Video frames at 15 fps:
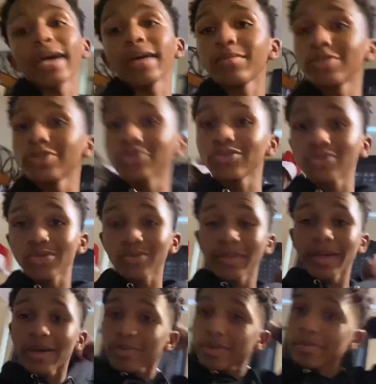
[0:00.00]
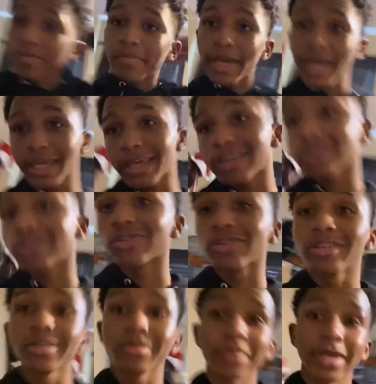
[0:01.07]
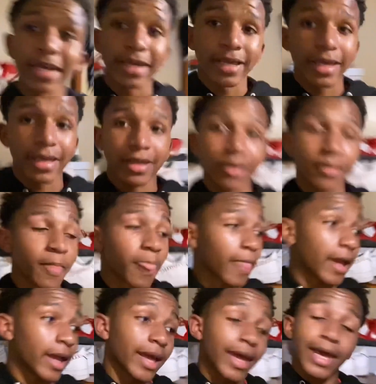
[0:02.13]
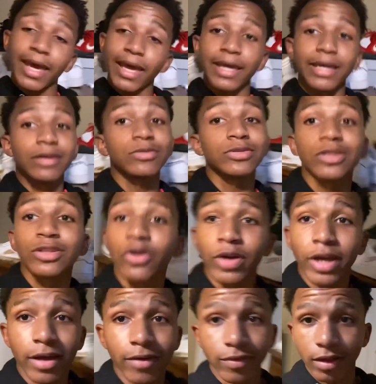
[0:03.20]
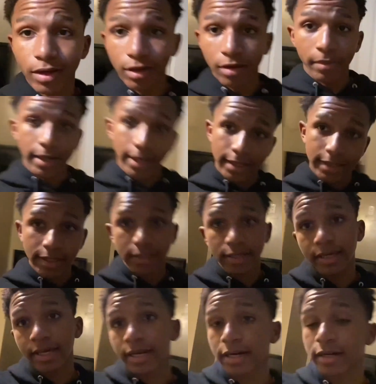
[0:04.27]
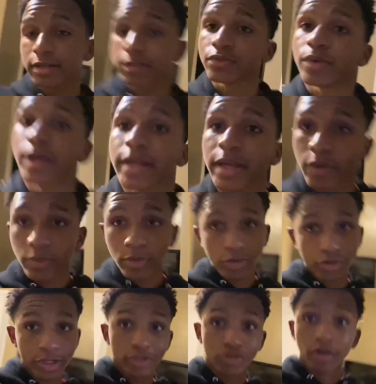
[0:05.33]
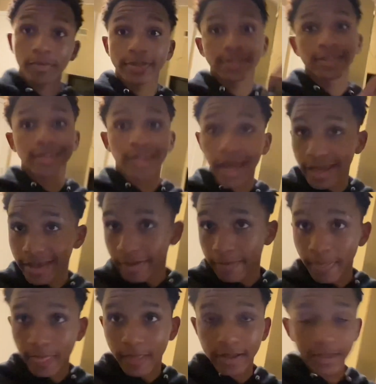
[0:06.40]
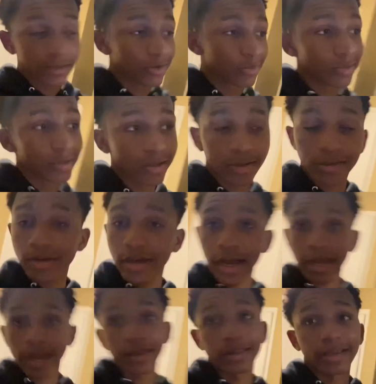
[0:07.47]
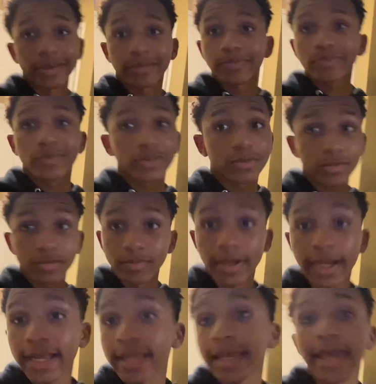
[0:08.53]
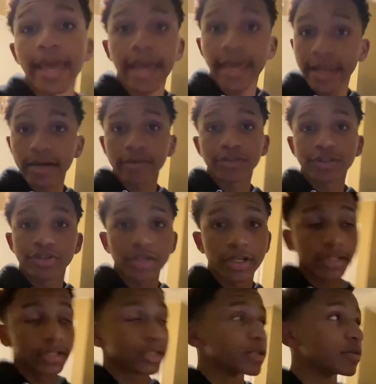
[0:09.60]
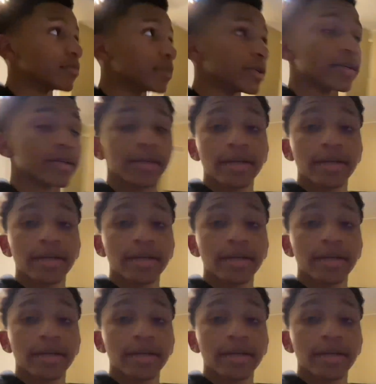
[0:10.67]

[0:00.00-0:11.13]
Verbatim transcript: but YouTube, man, we back at the crib, man, and hey, it was a long ass vlog. I'm about to have to get it in this right now. We're gonna try to drop it tonight. It's gonna be, I got like, I got like eight hours to drop this shit, but